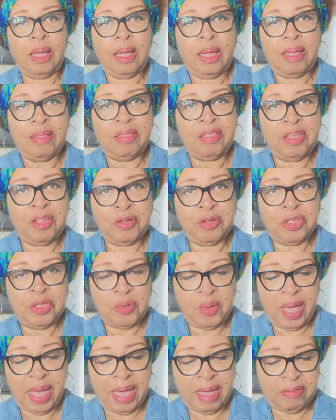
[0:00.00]
And there
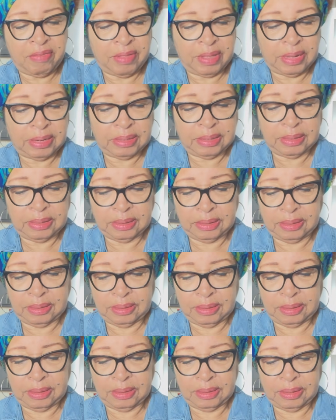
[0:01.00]
you have it,
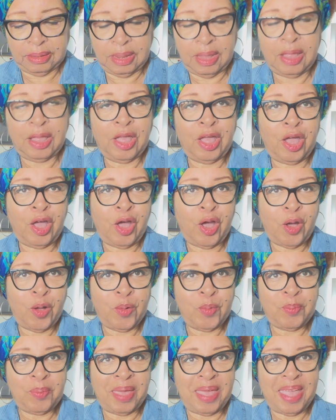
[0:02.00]

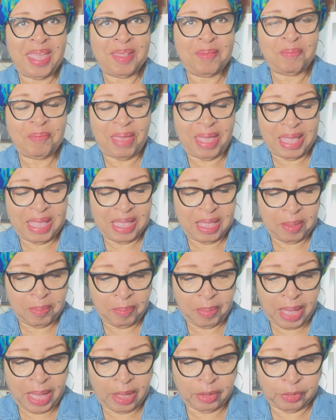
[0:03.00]
homemade baking
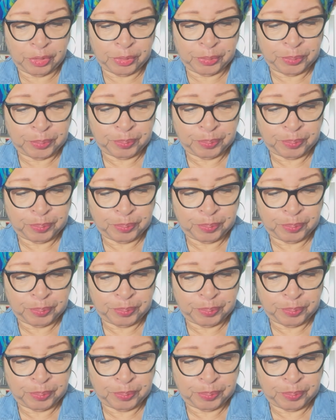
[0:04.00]
powder.